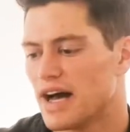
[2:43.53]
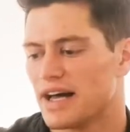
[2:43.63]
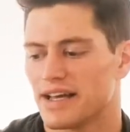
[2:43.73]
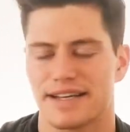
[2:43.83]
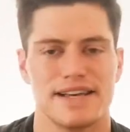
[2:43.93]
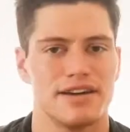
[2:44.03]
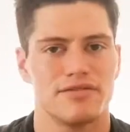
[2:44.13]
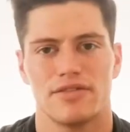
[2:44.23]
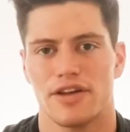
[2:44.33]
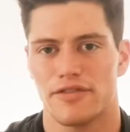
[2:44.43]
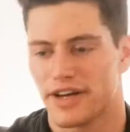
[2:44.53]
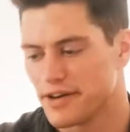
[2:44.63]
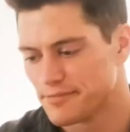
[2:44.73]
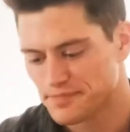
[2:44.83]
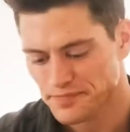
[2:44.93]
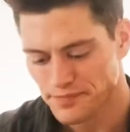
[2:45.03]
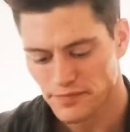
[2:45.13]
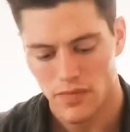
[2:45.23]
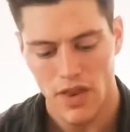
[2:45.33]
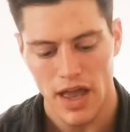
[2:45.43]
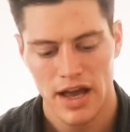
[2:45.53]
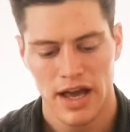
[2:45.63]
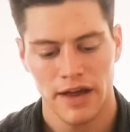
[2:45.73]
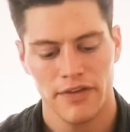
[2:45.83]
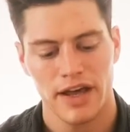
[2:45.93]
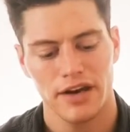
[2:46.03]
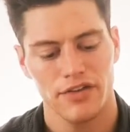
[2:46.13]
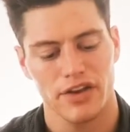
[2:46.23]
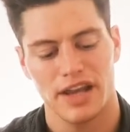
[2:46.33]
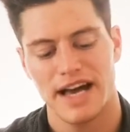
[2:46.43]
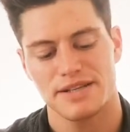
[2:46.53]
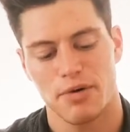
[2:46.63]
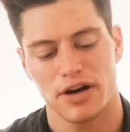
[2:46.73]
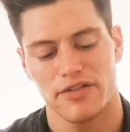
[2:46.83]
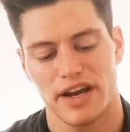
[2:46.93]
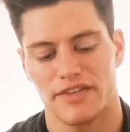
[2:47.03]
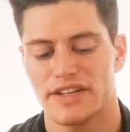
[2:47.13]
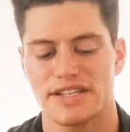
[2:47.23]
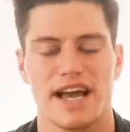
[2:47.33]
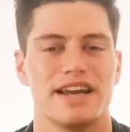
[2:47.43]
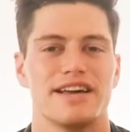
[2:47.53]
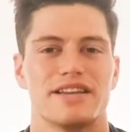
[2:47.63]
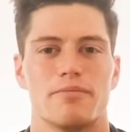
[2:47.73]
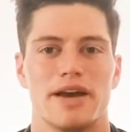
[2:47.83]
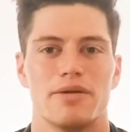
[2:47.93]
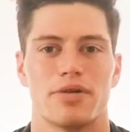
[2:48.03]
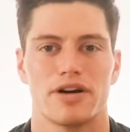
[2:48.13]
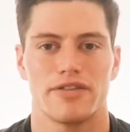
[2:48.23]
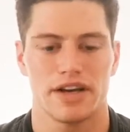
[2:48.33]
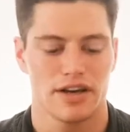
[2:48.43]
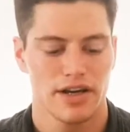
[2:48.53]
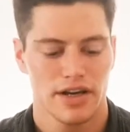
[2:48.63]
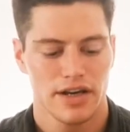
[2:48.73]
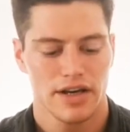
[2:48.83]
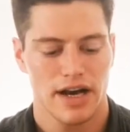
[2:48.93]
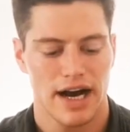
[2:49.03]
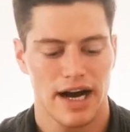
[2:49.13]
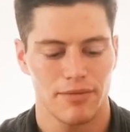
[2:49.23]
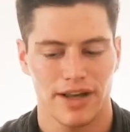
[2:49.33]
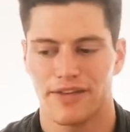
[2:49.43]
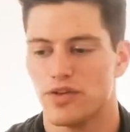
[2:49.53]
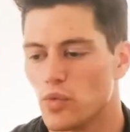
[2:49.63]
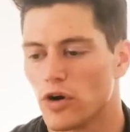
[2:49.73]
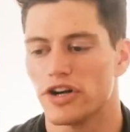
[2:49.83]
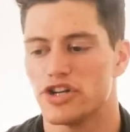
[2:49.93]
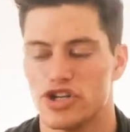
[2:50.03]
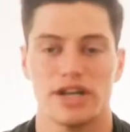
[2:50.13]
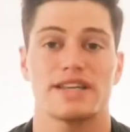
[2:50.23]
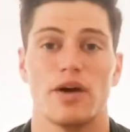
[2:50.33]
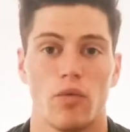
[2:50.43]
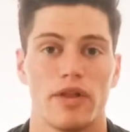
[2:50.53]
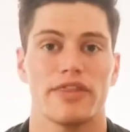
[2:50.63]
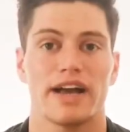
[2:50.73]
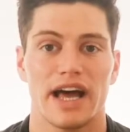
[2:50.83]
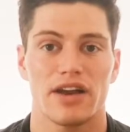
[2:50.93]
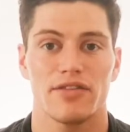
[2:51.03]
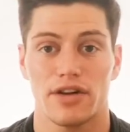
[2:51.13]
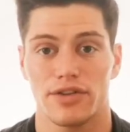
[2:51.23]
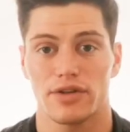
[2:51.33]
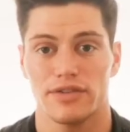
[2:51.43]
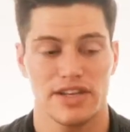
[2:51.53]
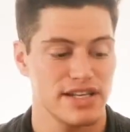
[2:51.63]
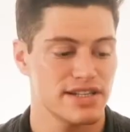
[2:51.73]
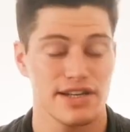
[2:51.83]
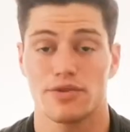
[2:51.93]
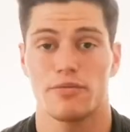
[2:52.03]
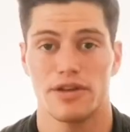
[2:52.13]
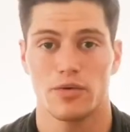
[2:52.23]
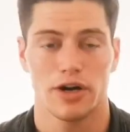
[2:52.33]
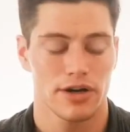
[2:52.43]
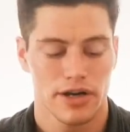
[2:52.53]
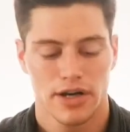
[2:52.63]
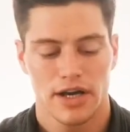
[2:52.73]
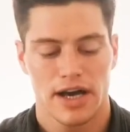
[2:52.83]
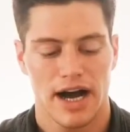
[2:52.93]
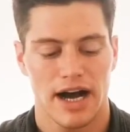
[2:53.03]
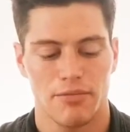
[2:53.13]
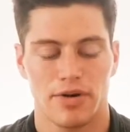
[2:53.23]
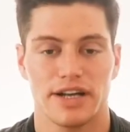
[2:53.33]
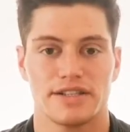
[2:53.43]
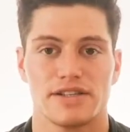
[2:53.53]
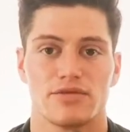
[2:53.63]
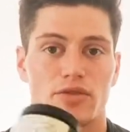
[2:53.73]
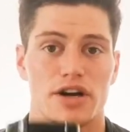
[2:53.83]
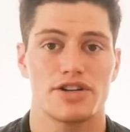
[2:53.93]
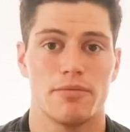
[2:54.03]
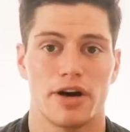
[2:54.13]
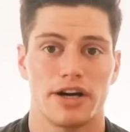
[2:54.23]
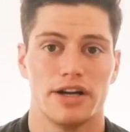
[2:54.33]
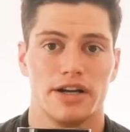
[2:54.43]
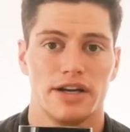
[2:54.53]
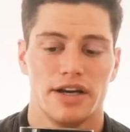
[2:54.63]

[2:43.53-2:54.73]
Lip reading: Like I said, another video. And then the last part of it, and this is kind of like the main part of it, like if you were to just get one thing out of all three of these, this would be the one. But it's raw shea butter.